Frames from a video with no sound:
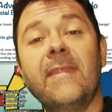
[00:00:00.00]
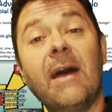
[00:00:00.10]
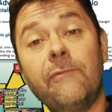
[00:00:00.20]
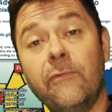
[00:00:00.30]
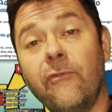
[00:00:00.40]

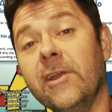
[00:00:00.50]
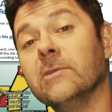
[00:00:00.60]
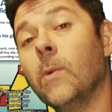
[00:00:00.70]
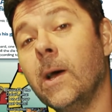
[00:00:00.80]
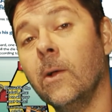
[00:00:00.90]
that for free
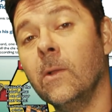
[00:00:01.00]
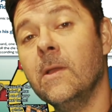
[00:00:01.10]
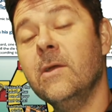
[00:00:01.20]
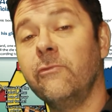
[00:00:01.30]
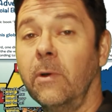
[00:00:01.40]
as well
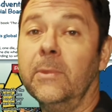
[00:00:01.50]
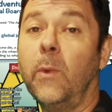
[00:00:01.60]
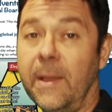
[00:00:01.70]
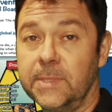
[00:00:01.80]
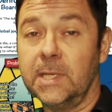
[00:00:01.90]
from the
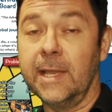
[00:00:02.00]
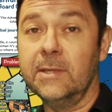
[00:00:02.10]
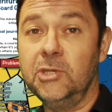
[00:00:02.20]
website.